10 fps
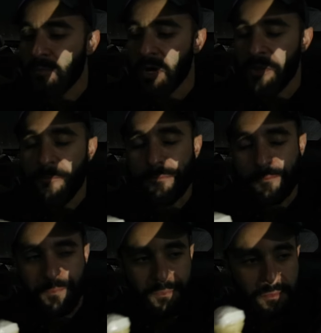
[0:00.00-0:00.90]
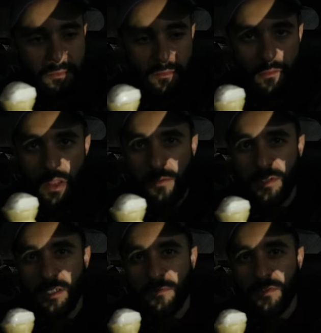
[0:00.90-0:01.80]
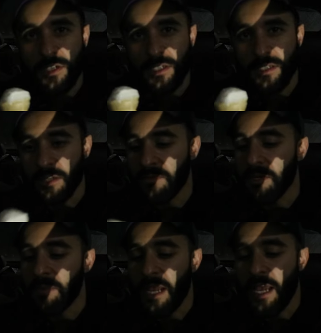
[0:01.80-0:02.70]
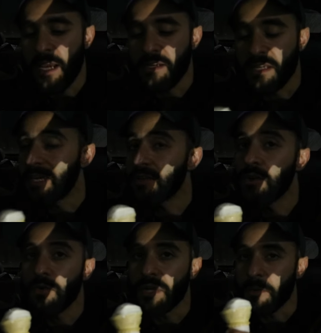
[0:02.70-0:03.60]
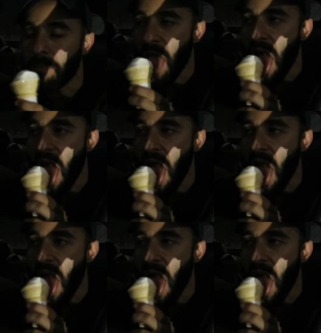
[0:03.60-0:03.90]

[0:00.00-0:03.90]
But I'm just going to finish this stuff up and get going.